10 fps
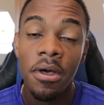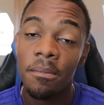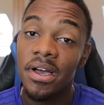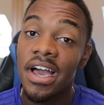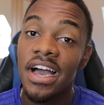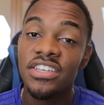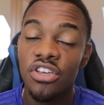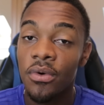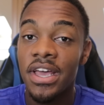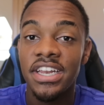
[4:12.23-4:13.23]
But guys,
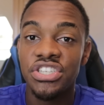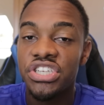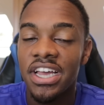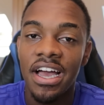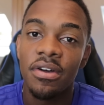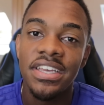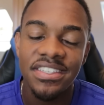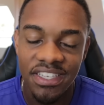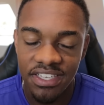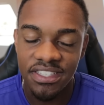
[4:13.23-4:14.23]
go ahead and check out
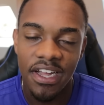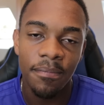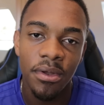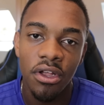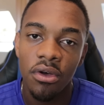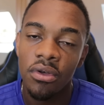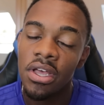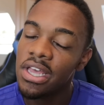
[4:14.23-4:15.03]
his links down below.